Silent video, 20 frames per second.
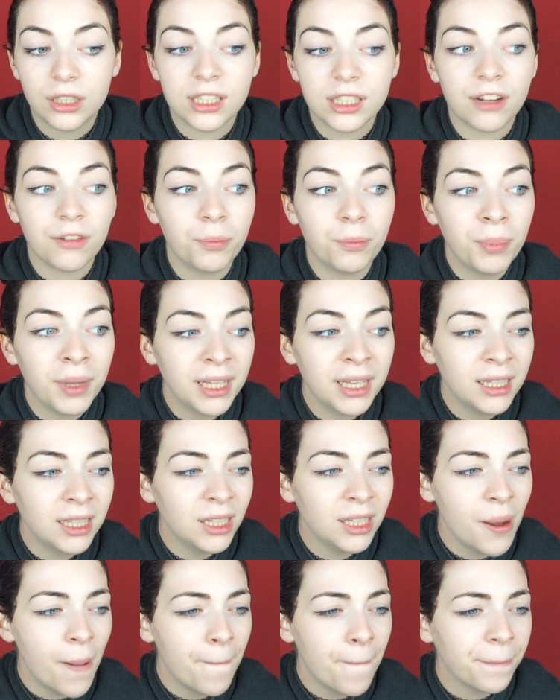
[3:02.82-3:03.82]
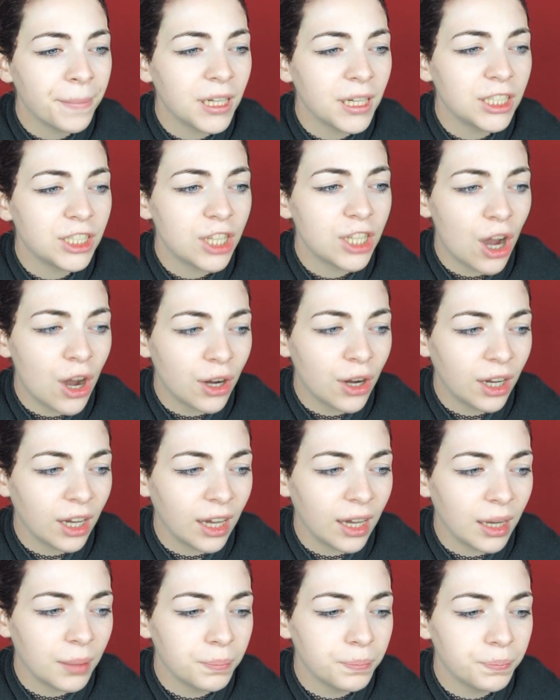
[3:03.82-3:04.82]
because I've been
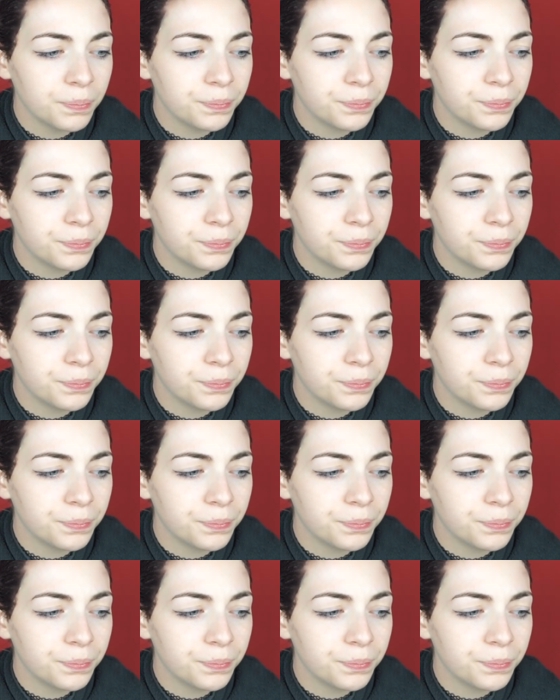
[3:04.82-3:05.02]
darker.